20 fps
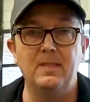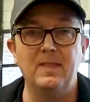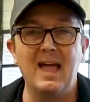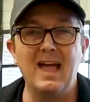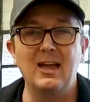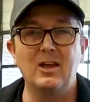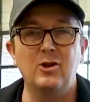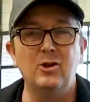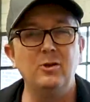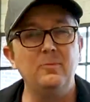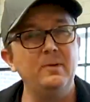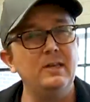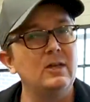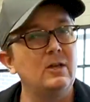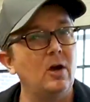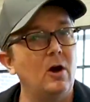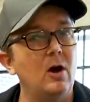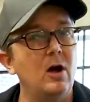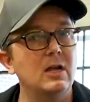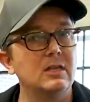And that could be
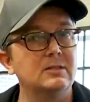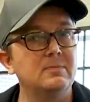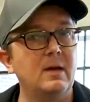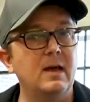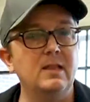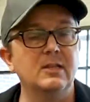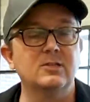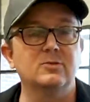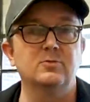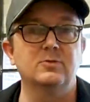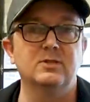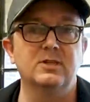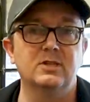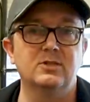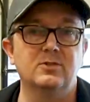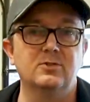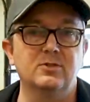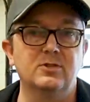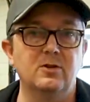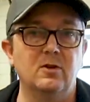caused by this resistor.